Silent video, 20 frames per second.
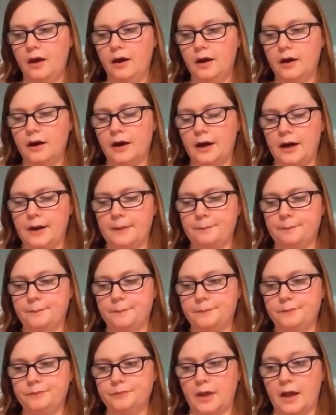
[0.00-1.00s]

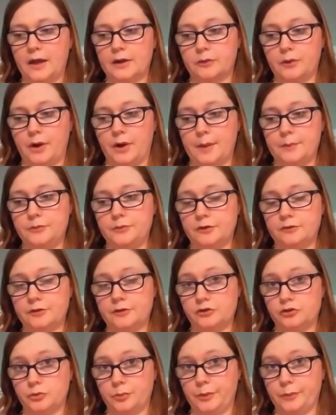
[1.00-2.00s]
I grabbed a
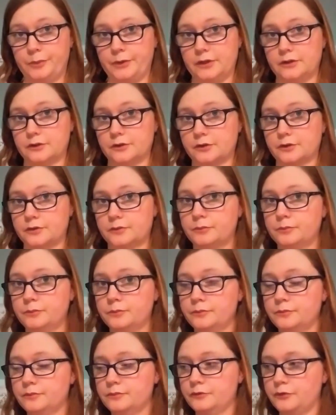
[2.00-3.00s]
vegetable peeler
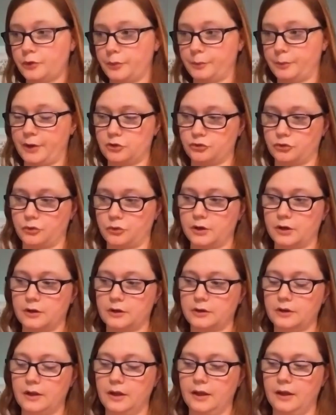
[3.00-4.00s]
from my drawer.
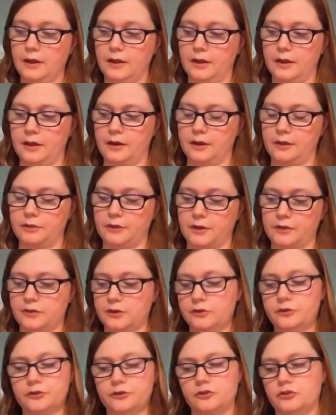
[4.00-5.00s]
And I thought
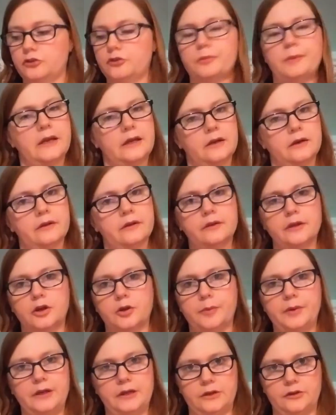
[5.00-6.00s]
this will just make it a
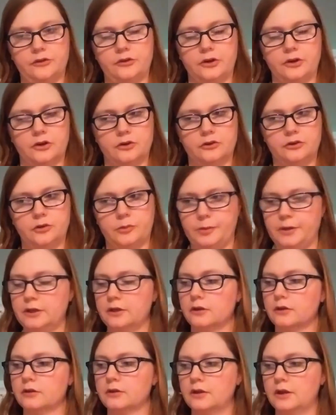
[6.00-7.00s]
little bit easier to
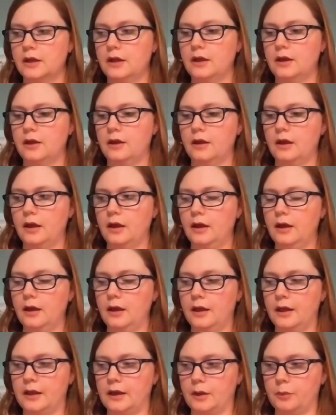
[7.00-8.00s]
peel.
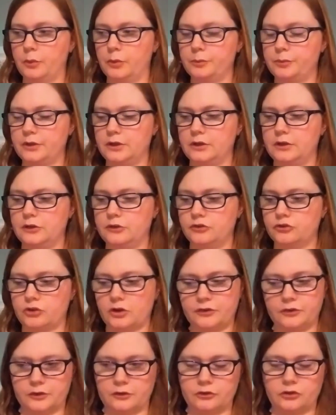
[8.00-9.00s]
And I won't be
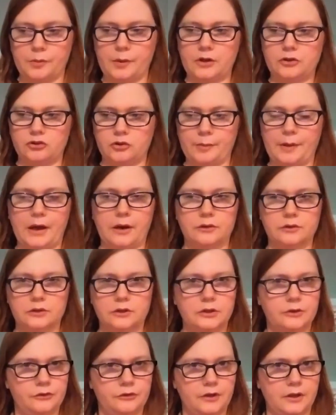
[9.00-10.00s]
stressing so much about
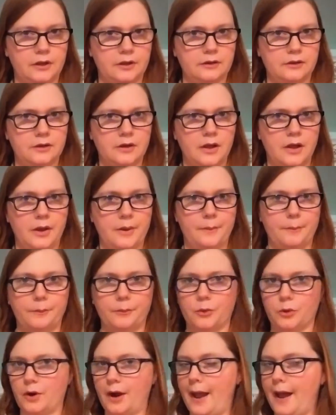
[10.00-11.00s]
losing
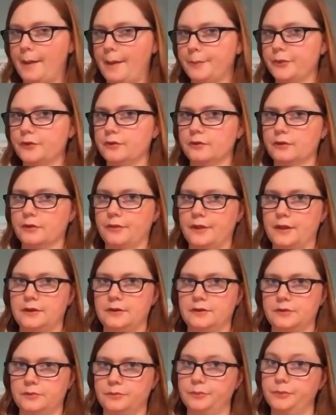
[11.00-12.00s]
more apple
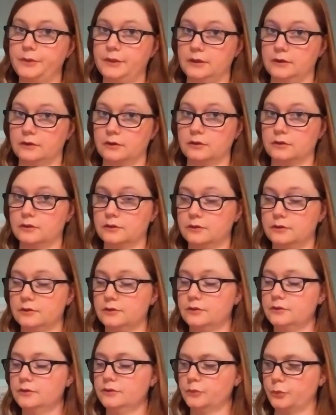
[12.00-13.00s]
than peel
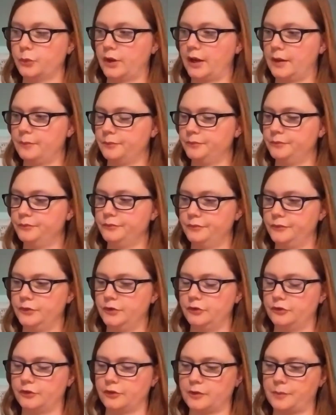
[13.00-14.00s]
when I'm
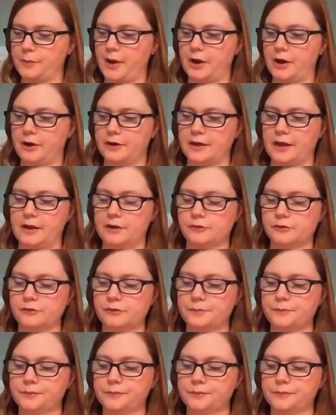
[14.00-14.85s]
using the paring knife.